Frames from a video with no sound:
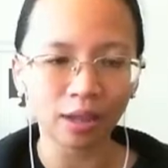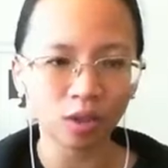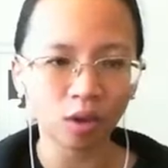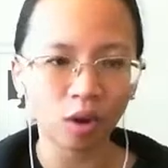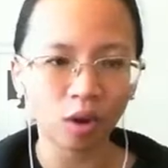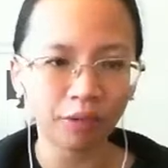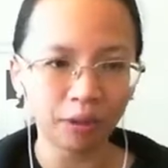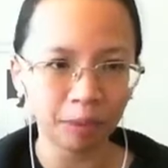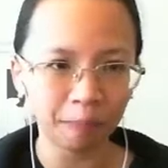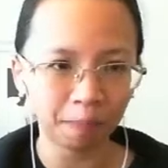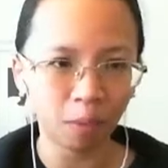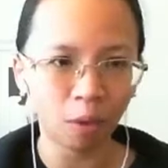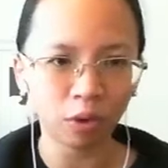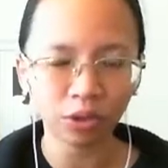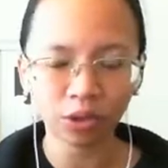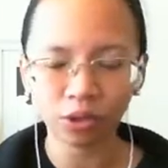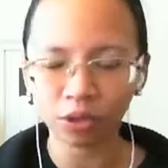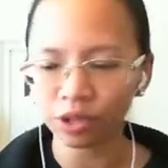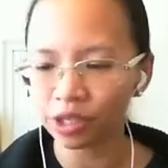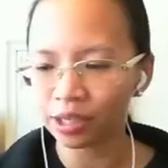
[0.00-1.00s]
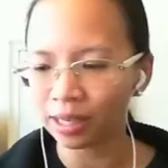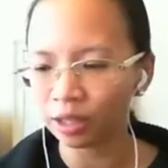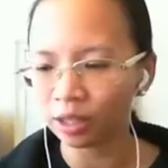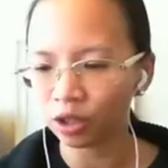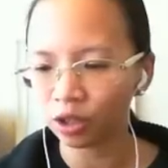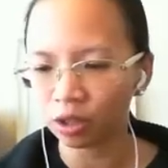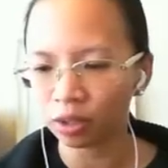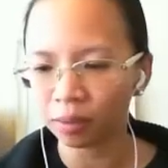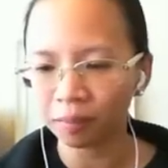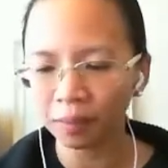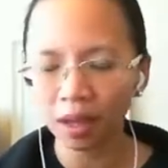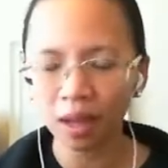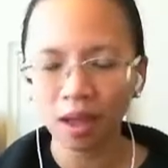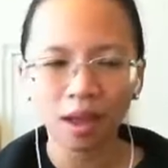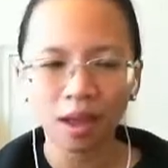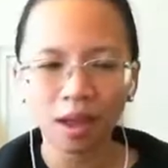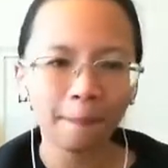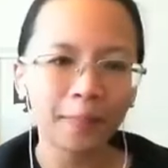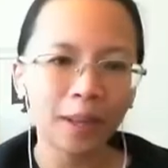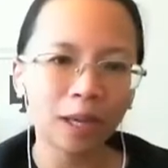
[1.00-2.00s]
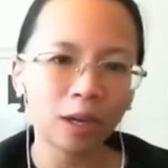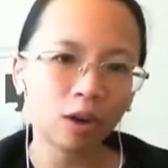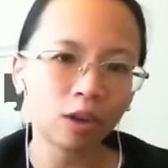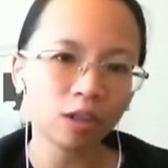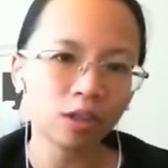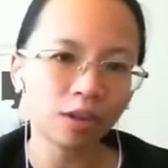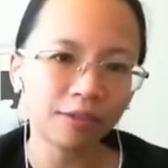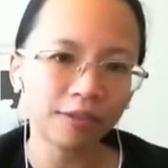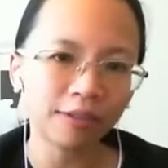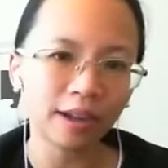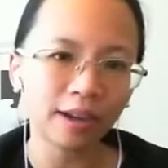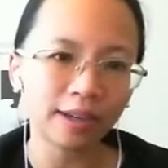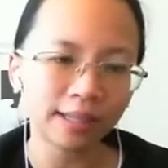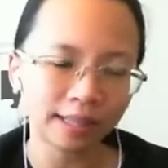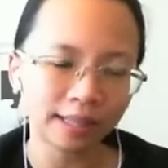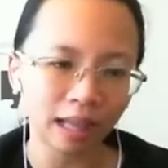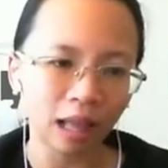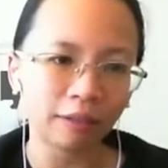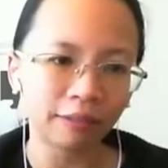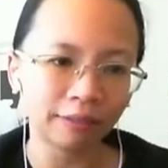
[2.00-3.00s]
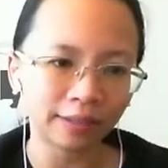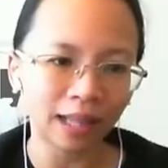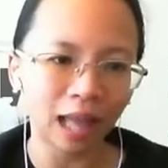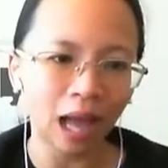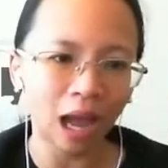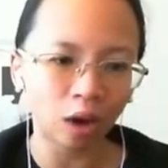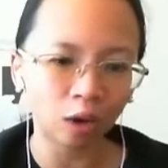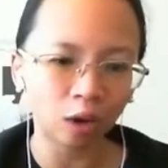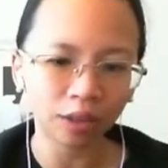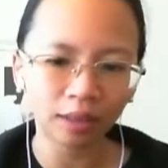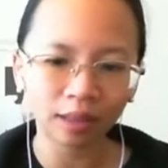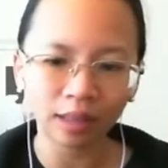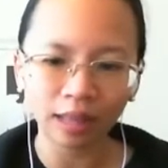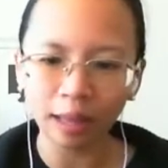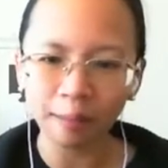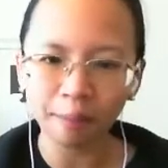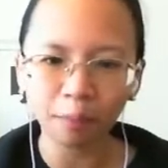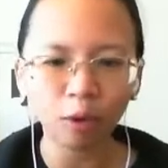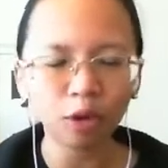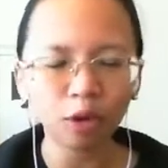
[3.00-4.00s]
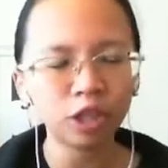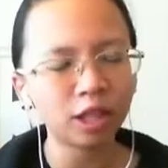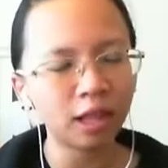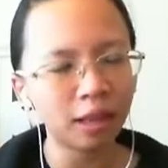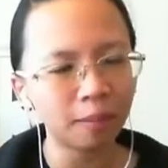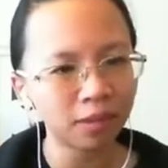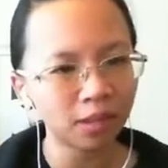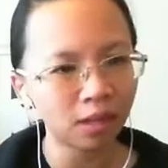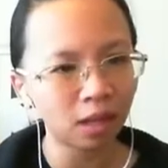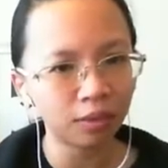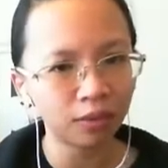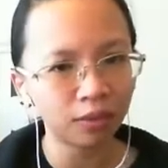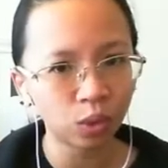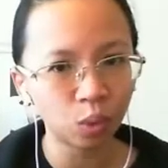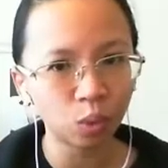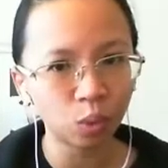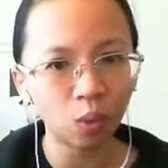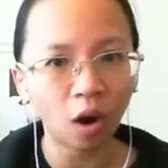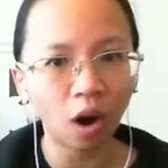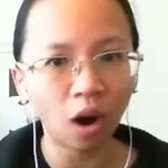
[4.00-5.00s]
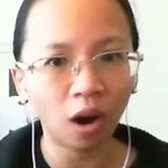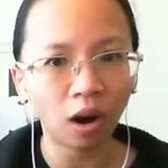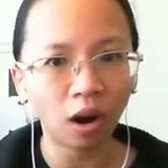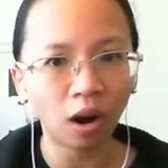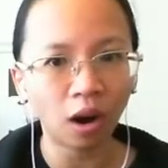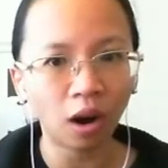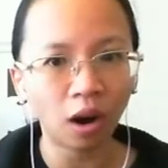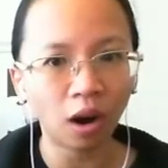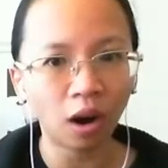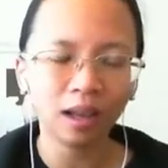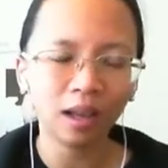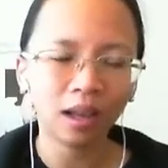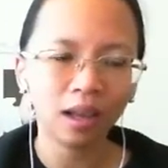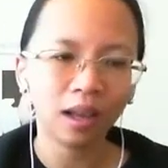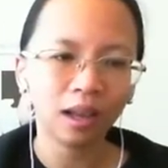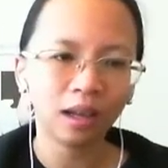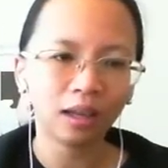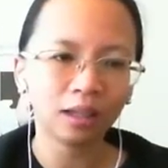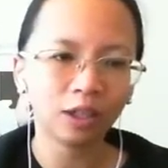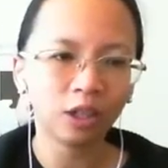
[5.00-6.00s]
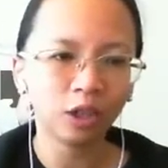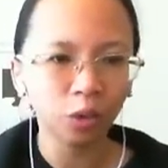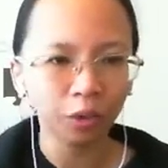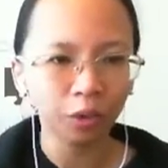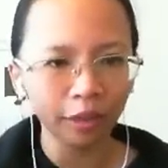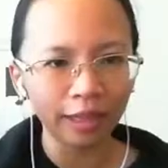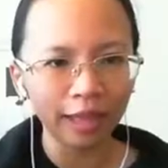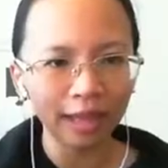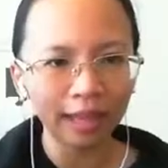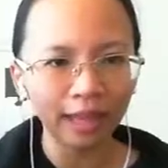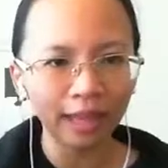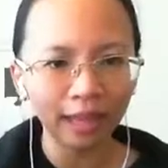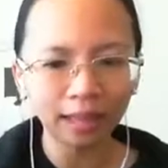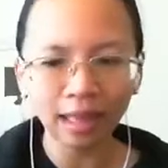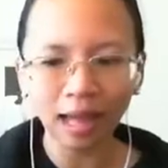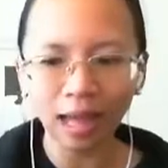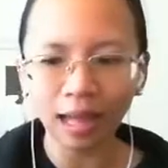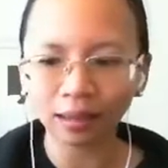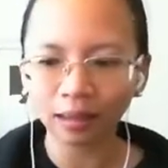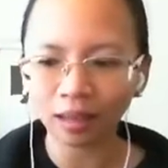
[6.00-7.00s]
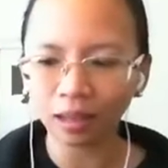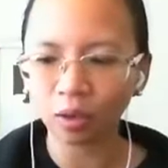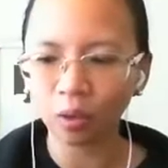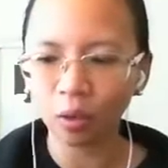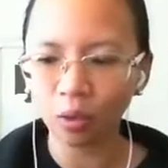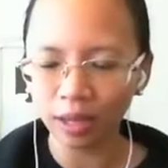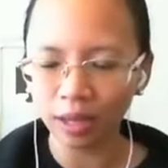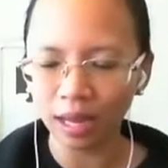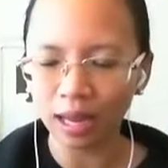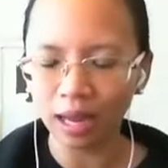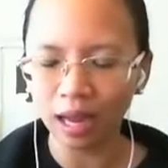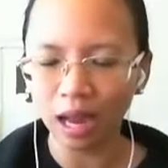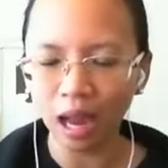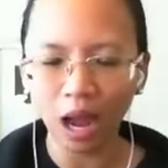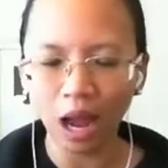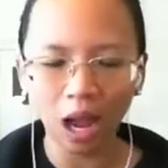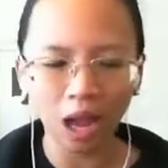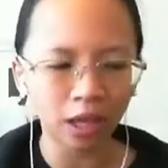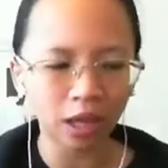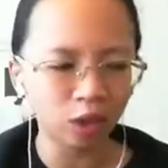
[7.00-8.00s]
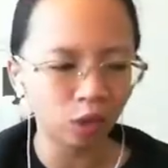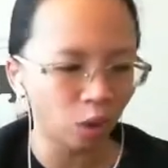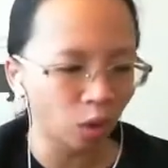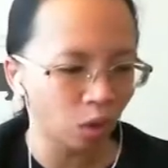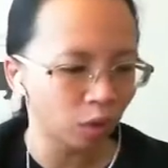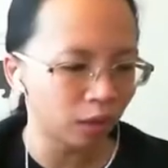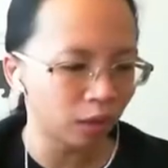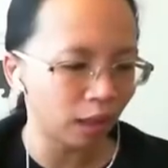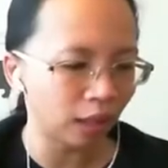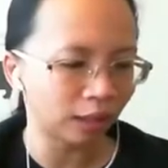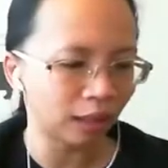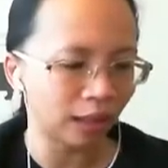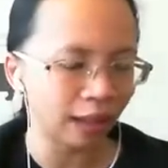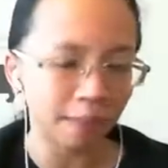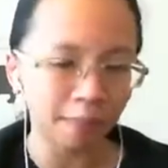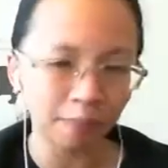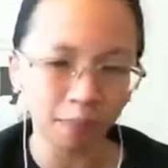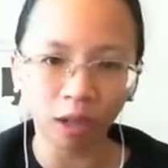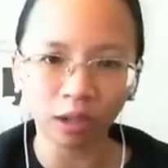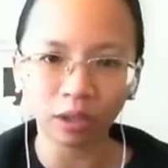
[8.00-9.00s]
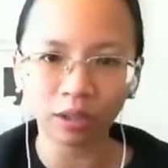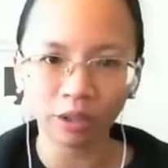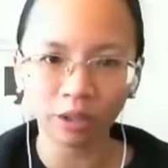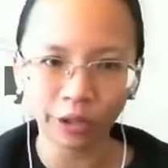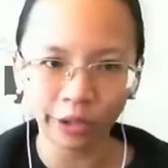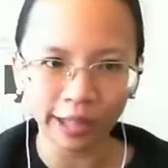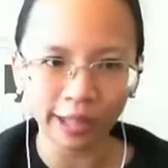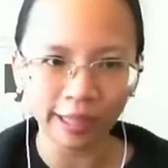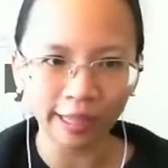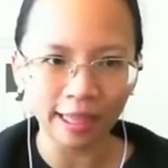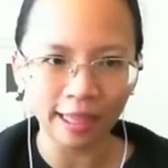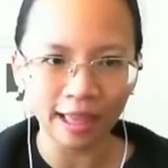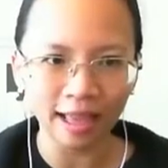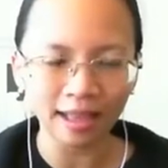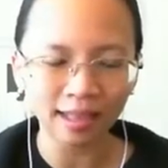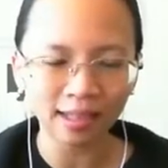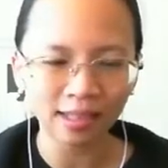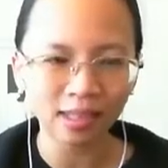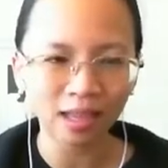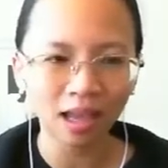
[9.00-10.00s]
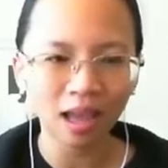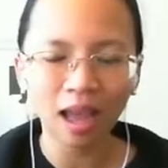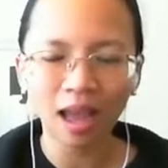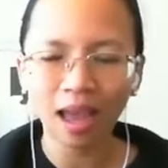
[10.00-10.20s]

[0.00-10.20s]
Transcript: of imposter syndrome, because of their self-doubt, they push themselves too hard, thinking that, okay, I know that I am not good at this.